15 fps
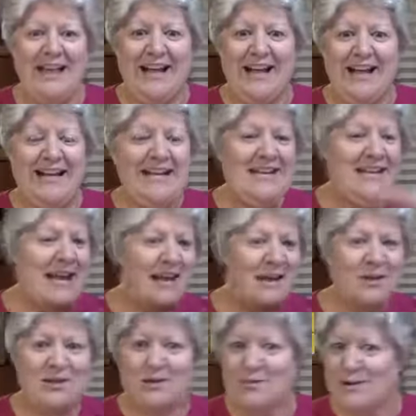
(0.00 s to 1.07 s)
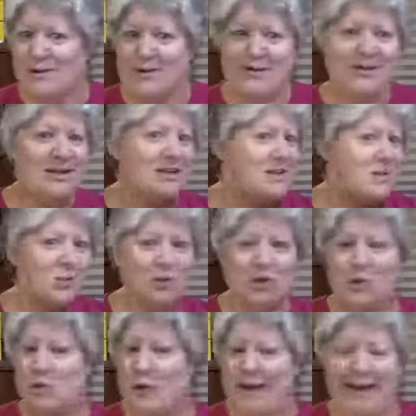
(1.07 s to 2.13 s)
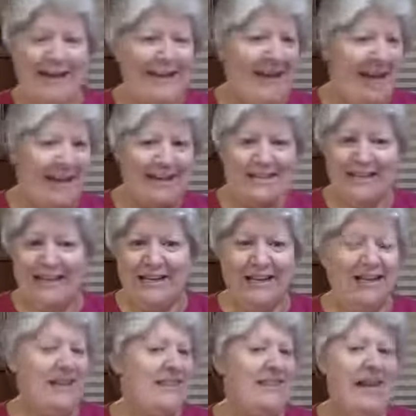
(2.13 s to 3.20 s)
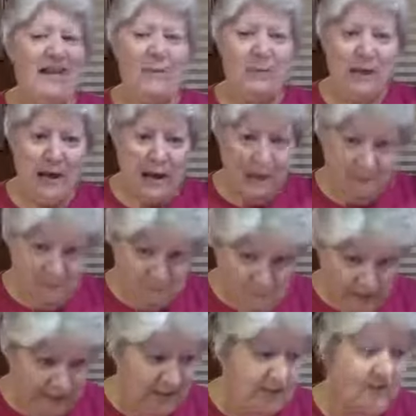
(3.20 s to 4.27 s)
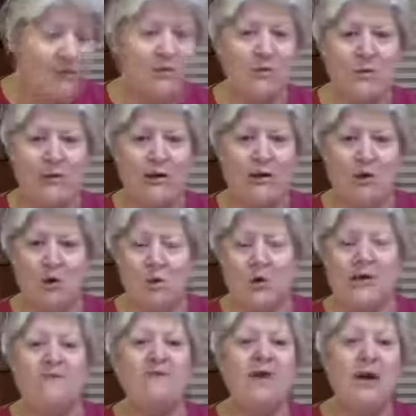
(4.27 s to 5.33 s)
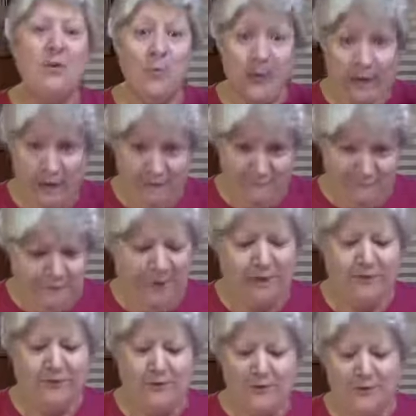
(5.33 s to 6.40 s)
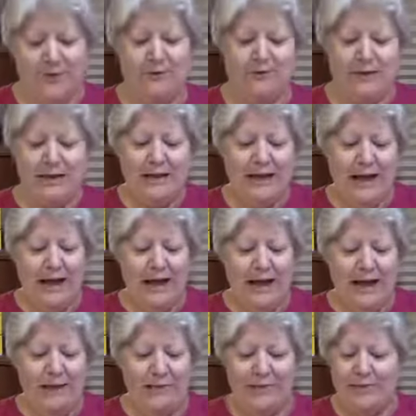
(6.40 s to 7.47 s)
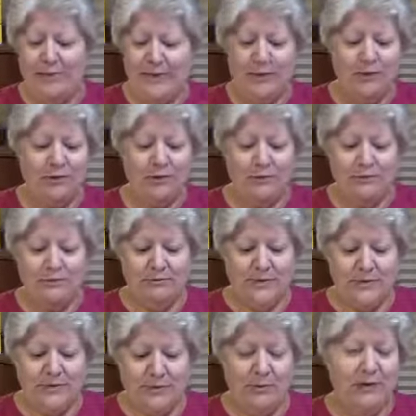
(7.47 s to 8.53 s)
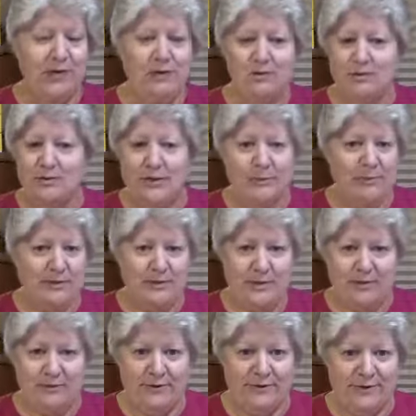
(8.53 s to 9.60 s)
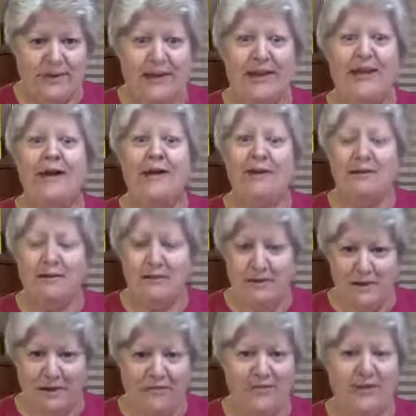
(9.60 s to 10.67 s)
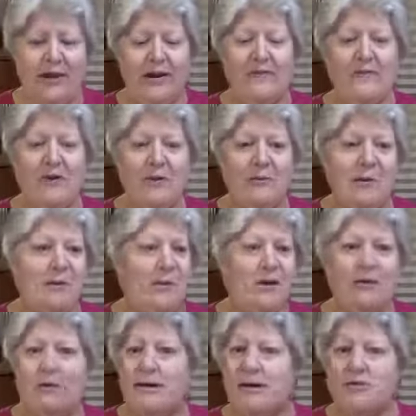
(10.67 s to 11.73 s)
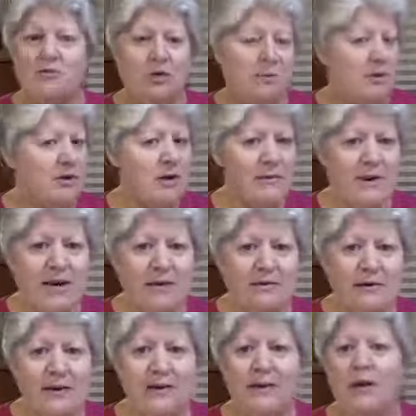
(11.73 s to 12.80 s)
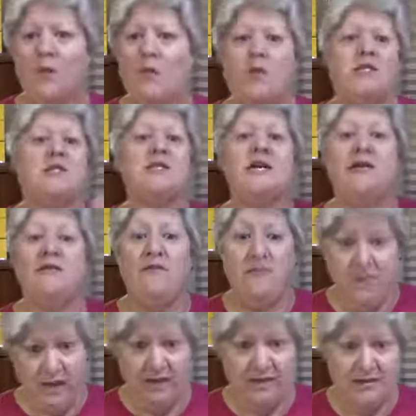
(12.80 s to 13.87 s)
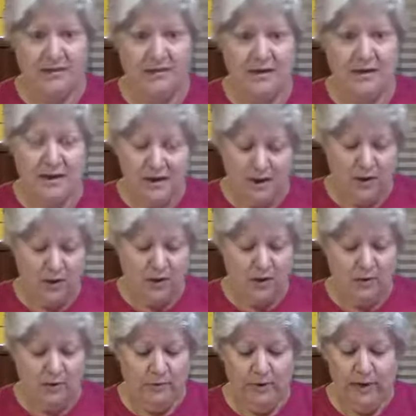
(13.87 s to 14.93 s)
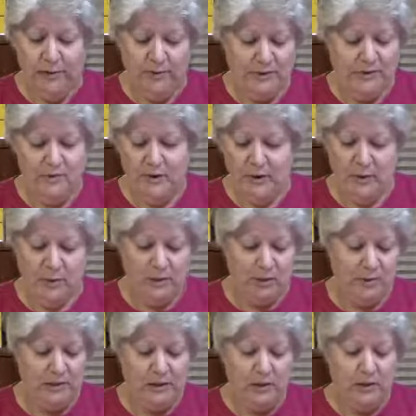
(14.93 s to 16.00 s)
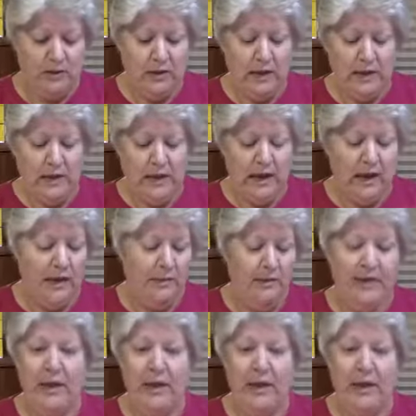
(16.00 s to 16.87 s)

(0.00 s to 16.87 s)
none of the sumo wrestlers would do any acting. They were going to fight for real. You want to fight? We're going to fight for real. They said, we don't do any pretend wrestling here. If you're going to film it, we're not going to drop on command or anything. We're just going to fight like we're going to wrestle like we normally do. And they